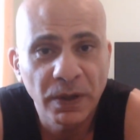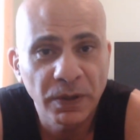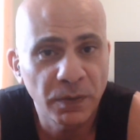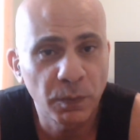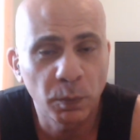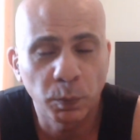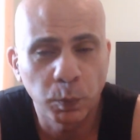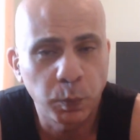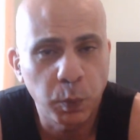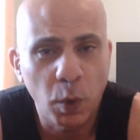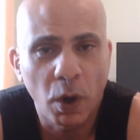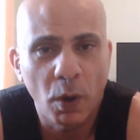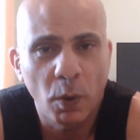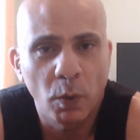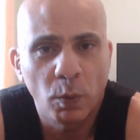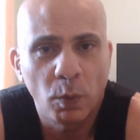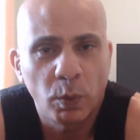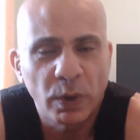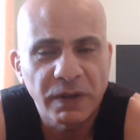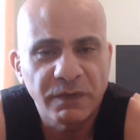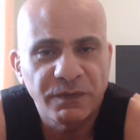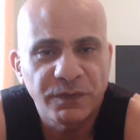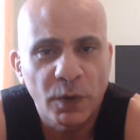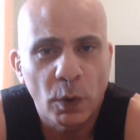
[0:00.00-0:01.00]
what
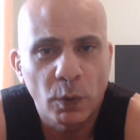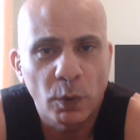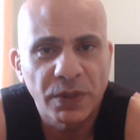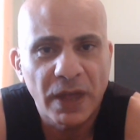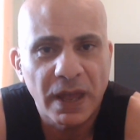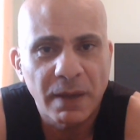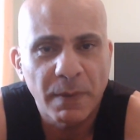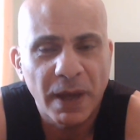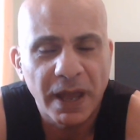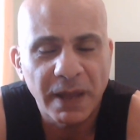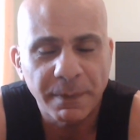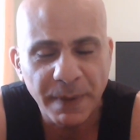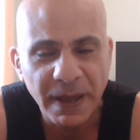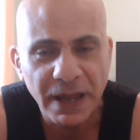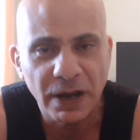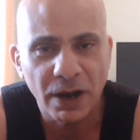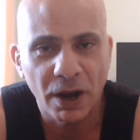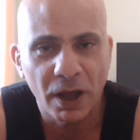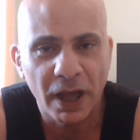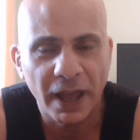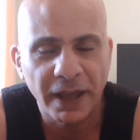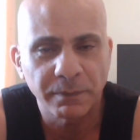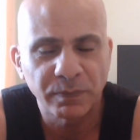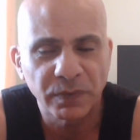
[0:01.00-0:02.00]
we thought they may be.
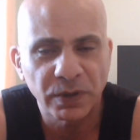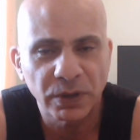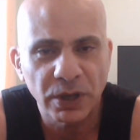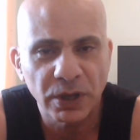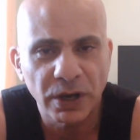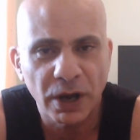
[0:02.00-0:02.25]
Like, you